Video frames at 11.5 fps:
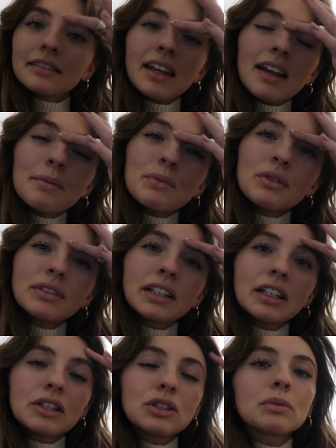yeah, I'm not really
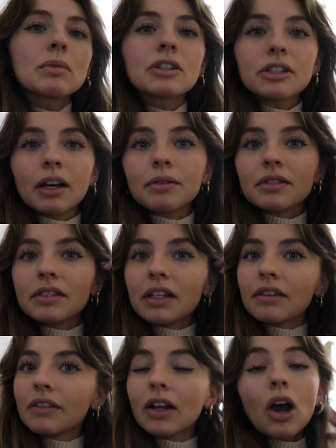gonna do much else this
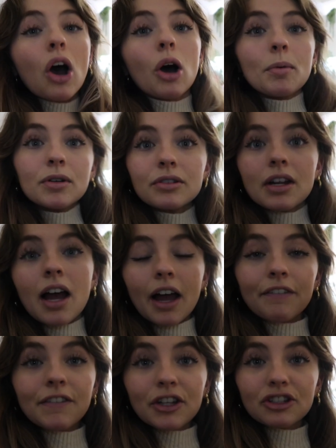evening. Oh my god, I
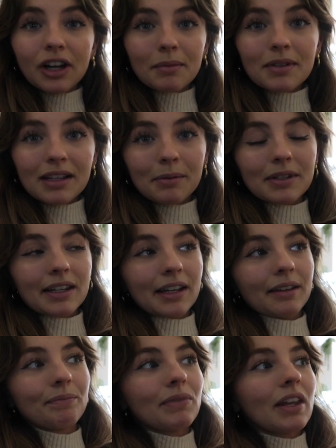finished I'm a
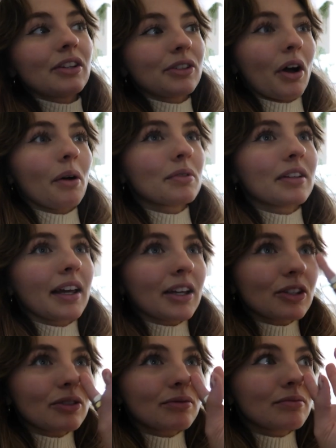Celebrity. So I was like,